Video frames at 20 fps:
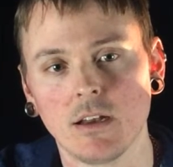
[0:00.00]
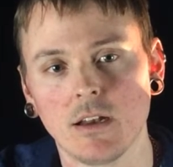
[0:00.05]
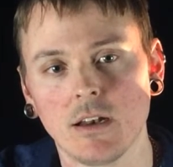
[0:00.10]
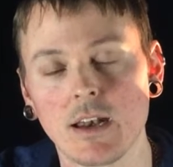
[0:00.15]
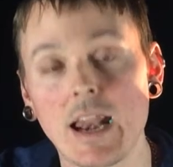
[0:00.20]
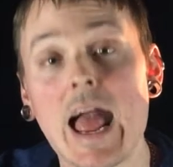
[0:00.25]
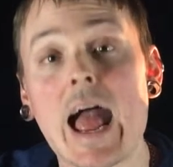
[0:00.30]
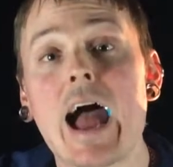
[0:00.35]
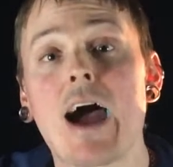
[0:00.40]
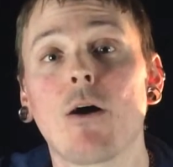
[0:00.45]

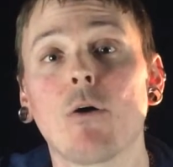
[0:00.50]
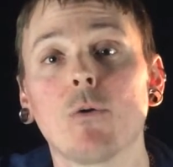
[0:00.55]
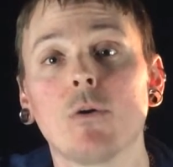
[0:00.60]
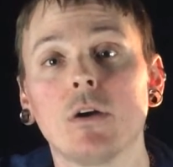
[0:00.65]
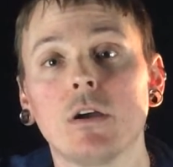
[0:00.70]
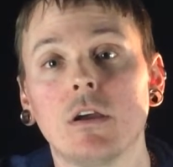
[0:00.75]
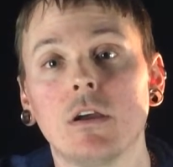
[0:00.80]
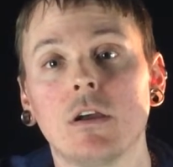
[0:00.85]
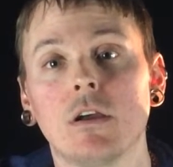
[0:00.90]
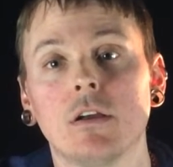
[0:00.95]
now
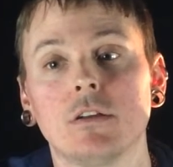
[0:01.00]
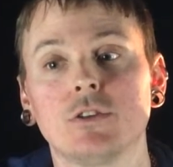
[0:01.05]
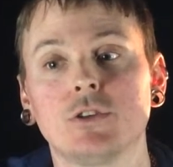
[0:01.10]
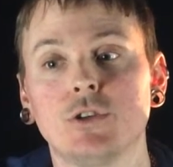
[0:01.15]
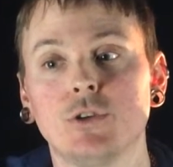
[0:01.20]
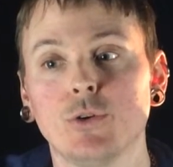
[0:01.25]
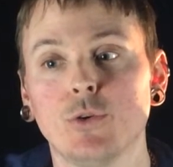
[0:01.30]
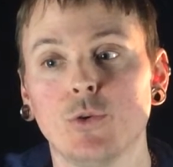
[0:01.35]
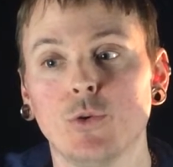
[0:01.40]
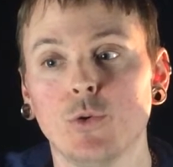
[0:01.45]

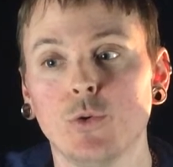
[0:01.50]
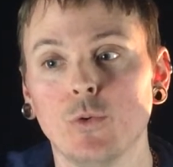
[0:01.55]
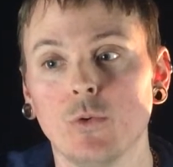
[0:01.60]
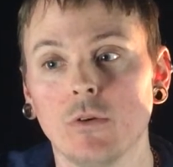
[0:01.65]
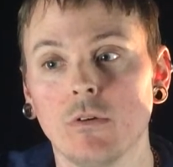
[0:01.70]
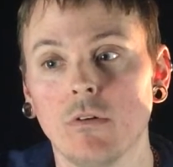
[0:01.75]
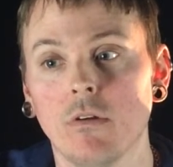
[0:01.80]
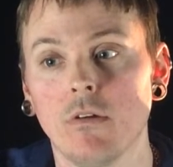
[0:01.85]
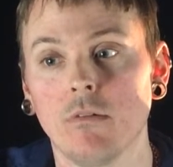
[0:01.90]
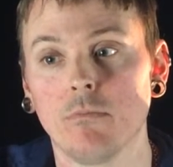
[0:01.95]
to
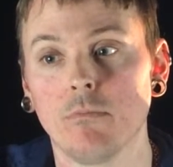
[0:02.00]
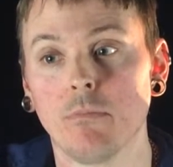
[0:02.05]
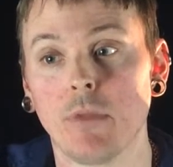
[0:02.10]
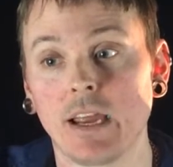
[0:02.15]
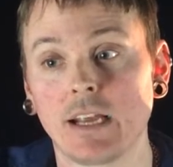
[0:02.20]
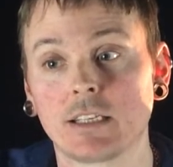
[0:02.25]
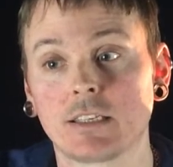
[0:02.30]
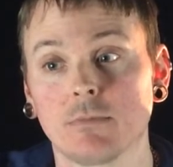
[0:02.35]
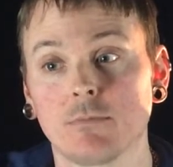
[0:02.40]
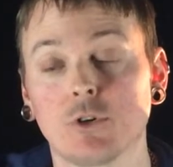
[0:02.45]

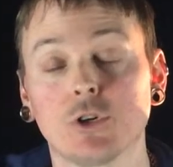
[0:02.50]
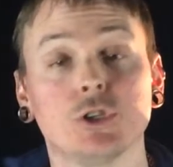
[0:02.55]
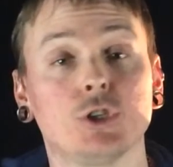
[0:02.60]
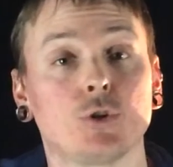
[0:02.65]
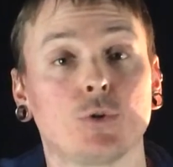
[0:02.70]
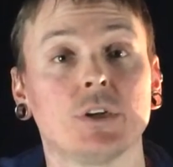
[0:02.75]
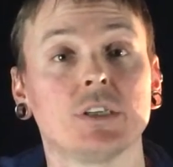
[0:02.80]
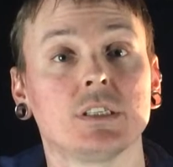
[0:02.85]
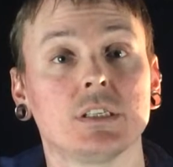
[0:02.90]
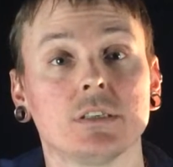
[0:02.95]
make some good
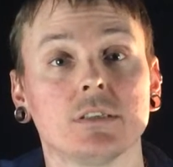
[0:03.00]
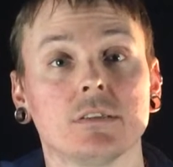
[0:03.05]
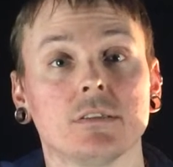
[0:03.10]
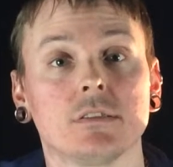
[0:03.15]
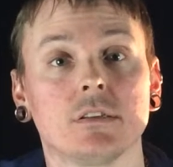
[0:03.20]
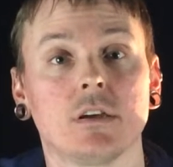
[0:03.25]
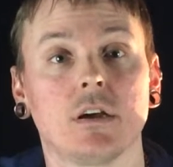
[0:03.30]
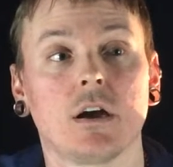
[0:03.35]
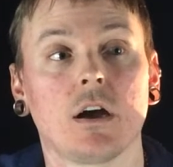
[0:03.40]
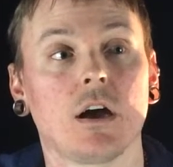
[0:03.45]

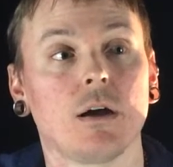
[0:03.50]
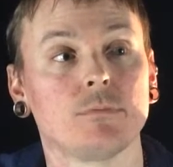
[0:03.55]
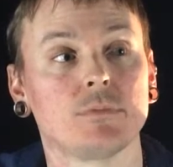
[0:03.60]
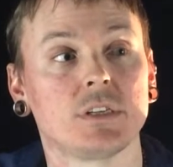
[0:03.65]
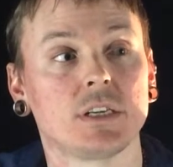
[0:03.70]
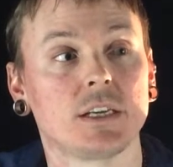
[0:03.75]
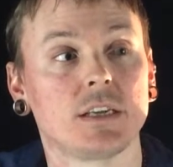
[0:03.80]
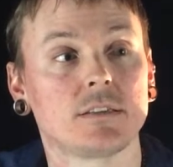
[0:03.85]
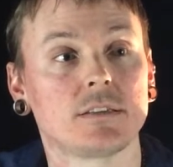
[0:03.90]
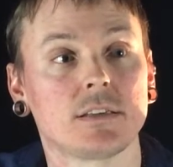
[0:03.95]
choices,
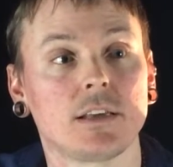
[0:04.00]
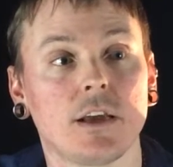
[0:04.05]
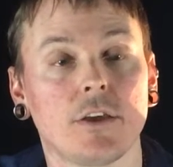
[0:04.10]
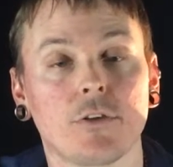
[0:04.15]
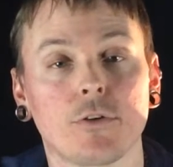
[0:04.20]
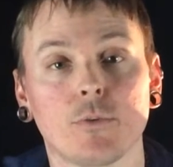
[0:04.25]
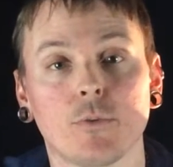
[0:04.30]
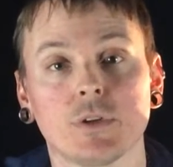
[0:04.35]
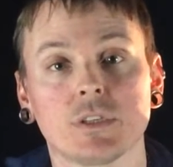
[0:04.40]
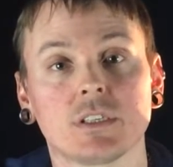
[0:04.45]
to get
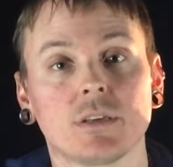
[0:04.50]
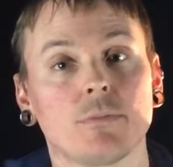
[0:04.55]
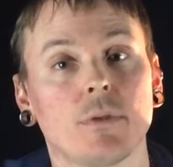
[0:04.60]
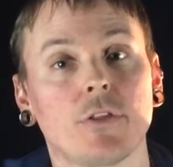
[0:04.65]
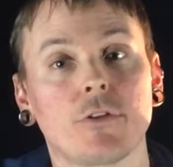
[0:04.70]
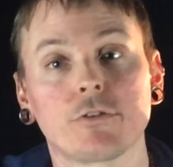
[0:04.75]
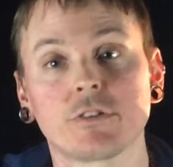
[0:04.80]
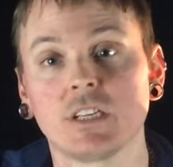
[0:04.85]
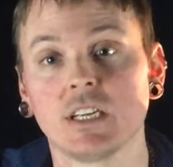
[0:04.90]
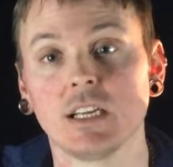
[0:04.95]
together with some
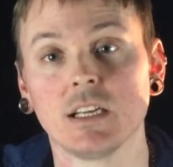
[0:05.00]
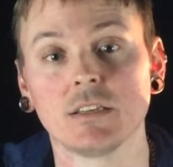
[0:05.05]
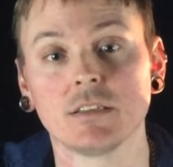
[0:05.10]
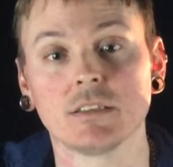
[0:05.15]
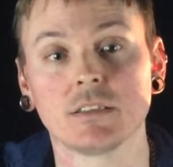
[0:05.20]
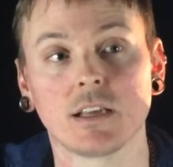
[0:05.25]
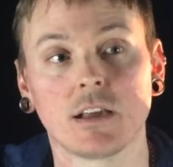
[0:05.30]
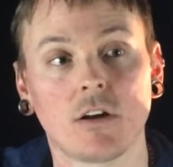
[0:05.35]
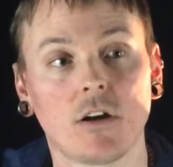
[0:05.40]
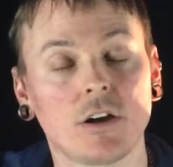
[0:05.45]
other
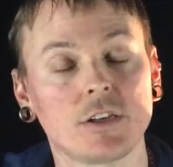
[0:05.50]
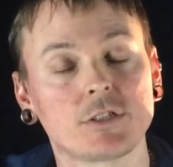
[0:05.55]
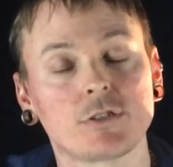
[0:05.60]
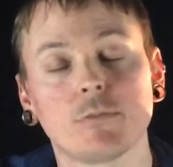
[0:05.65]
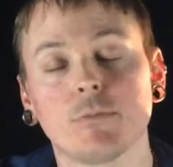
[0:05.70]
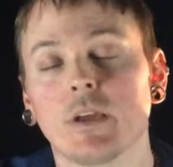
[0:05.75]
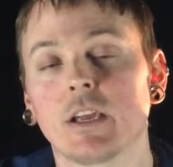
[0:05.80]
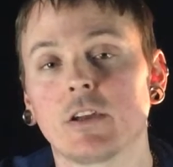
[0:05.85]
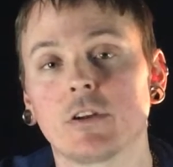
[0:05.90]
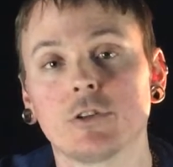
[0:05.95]
teens that also
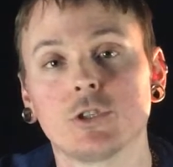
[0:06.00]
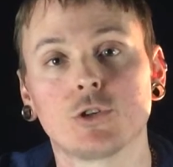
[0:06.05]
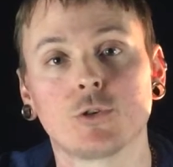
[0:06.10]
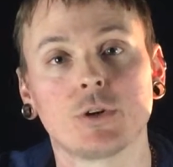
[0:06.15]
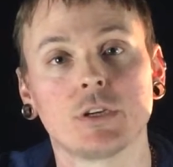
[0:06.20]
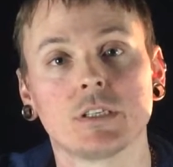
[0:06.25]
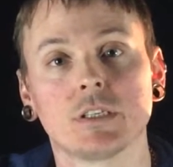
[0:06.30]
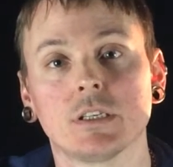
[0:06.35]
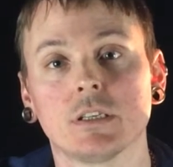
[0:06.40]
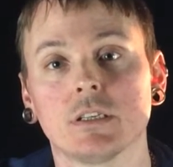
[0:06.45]
make good
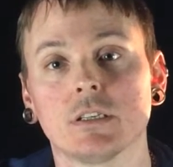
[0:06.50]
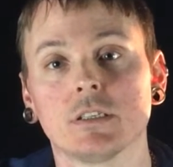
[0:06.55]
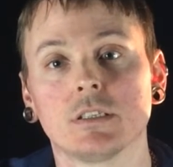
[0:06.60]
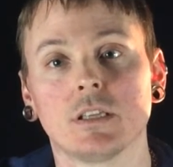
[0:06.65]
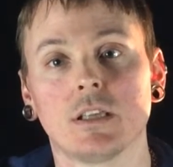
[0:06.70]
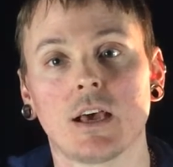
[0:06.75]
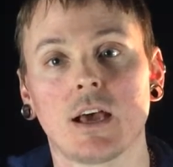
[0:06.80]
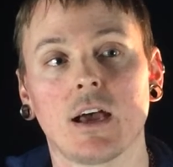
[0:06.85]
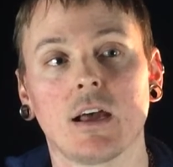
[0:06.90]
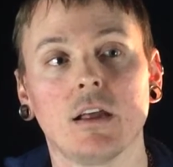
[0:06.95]
choices,
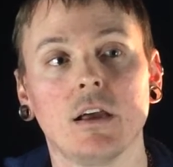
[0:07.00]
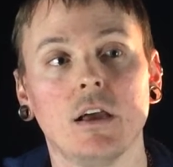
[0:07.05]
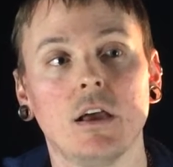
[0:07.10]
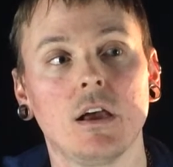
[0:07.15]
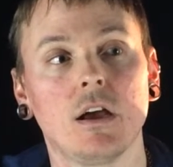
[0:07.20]
that